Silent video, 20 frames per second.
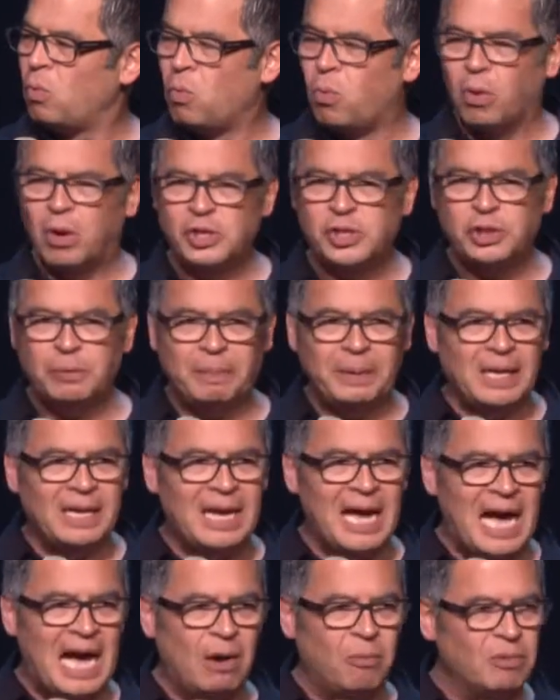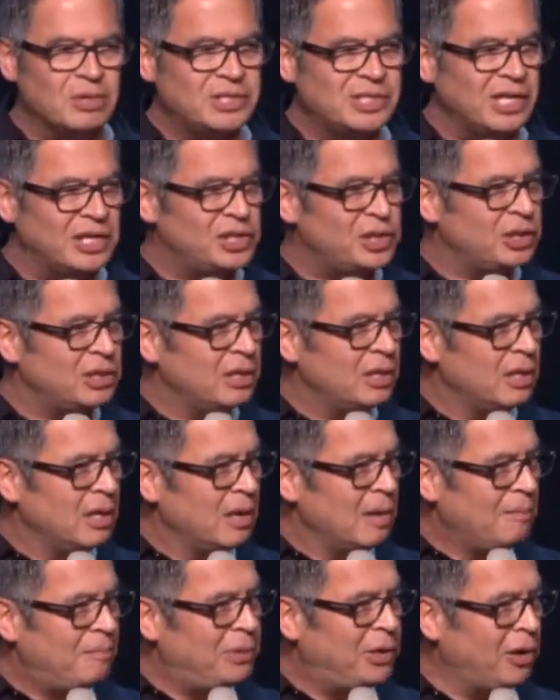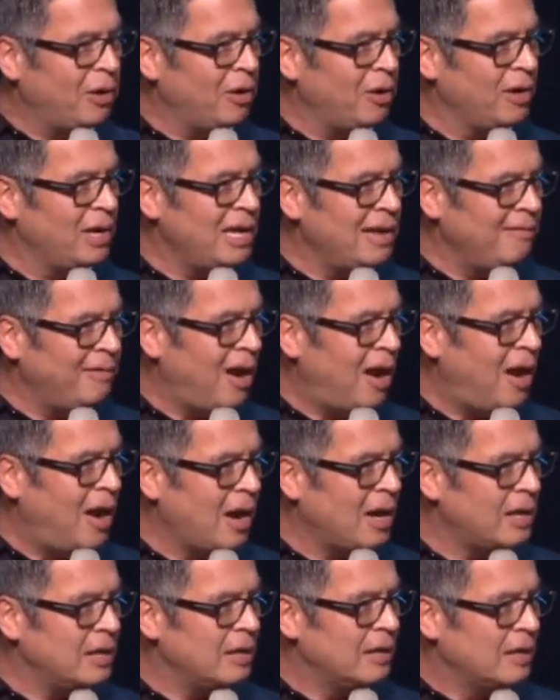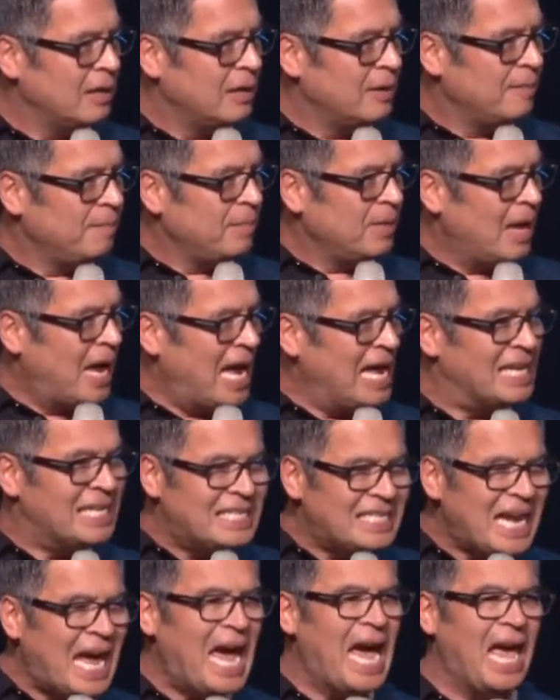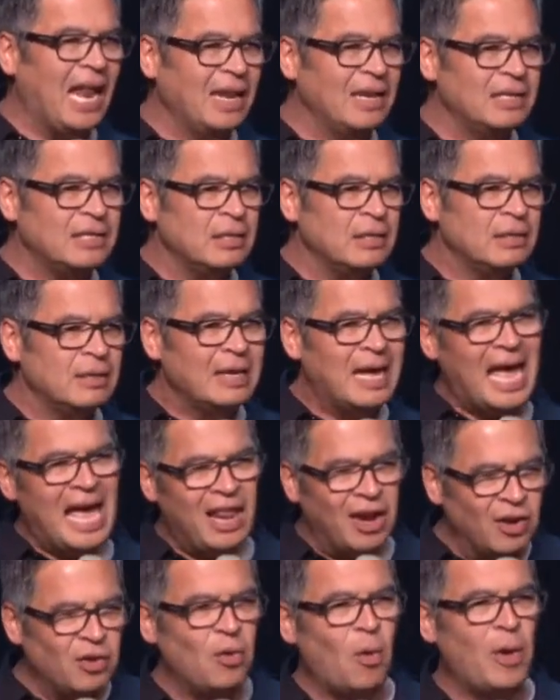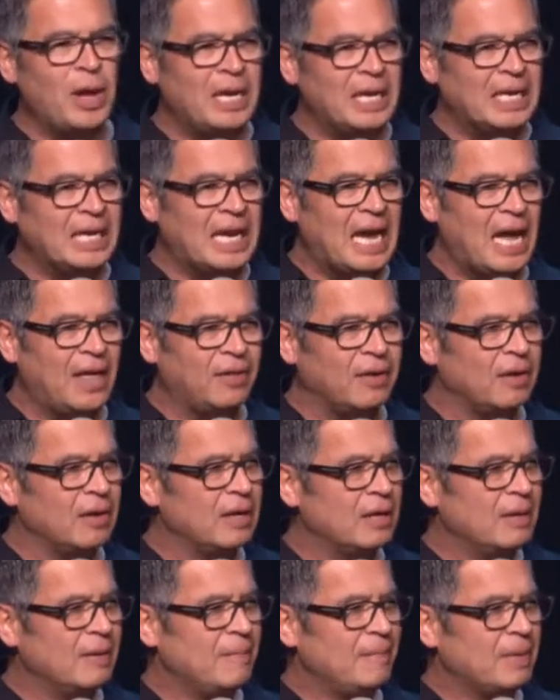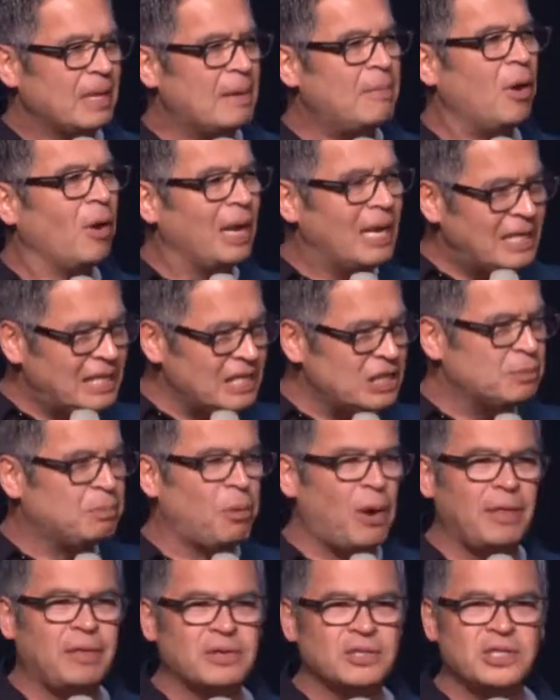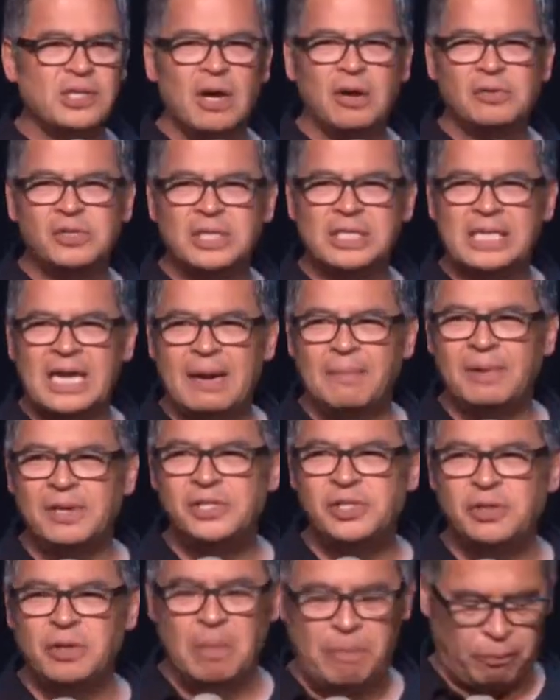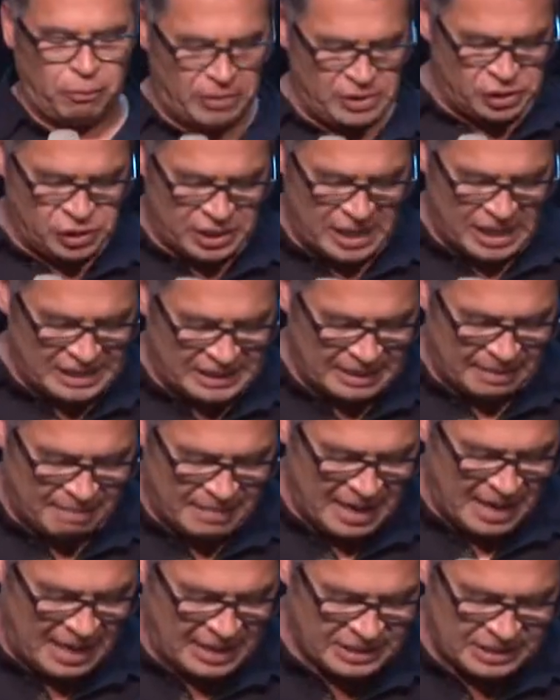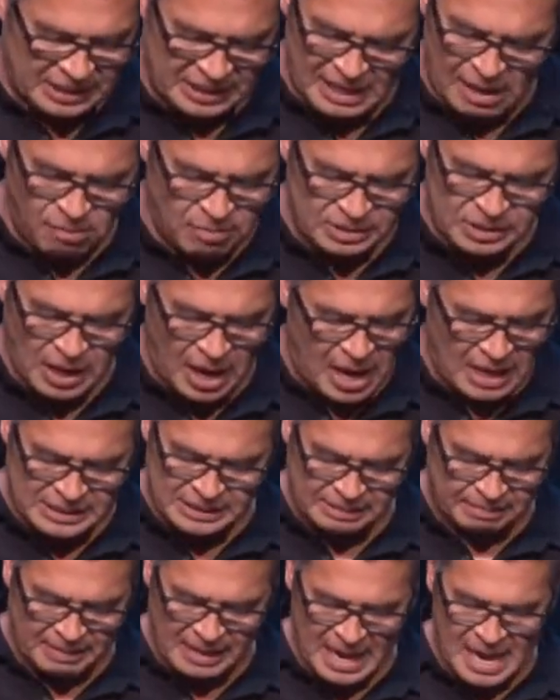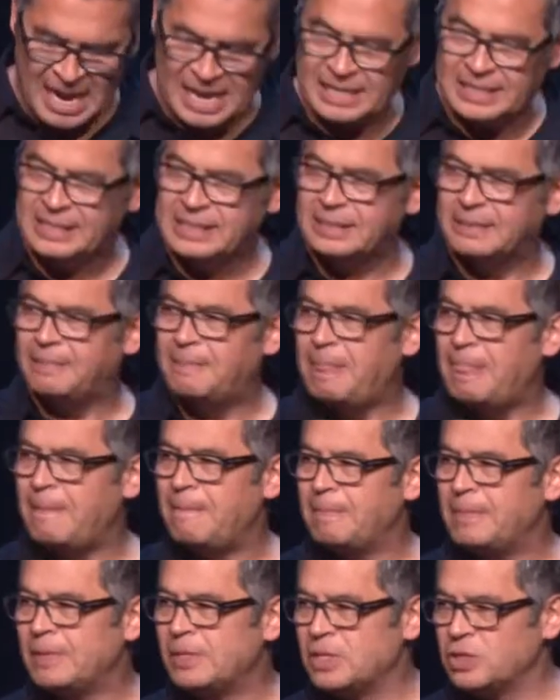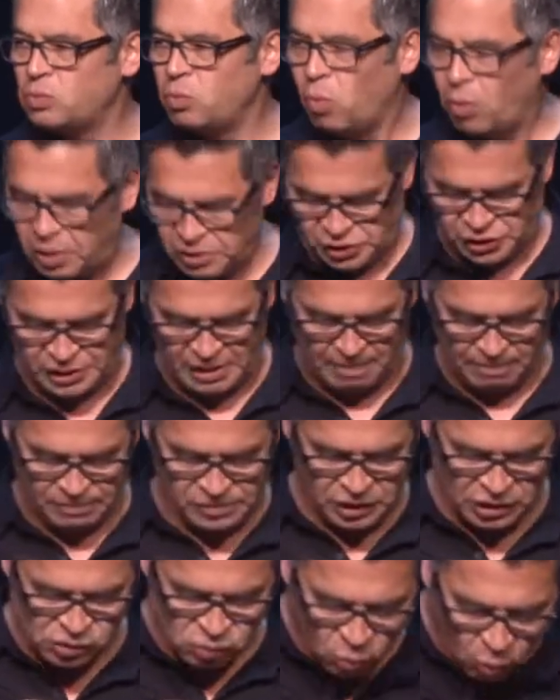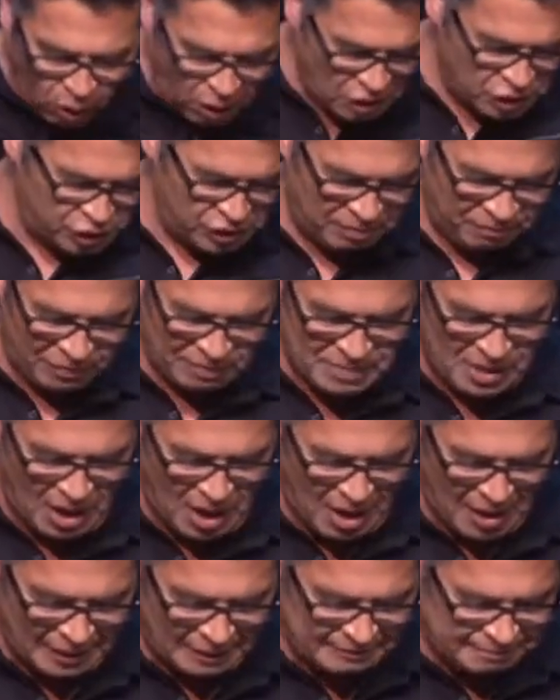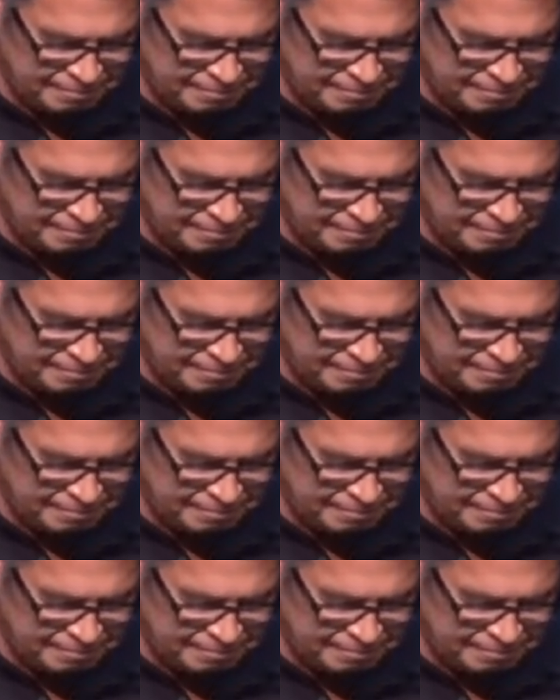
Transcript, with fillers: worshiping God with such purity of heart and talent and anointing together. Come on, let these brothers know just how much you appreciate them, man. That's, that was awesome, guys. Just worship, just worship from your heart.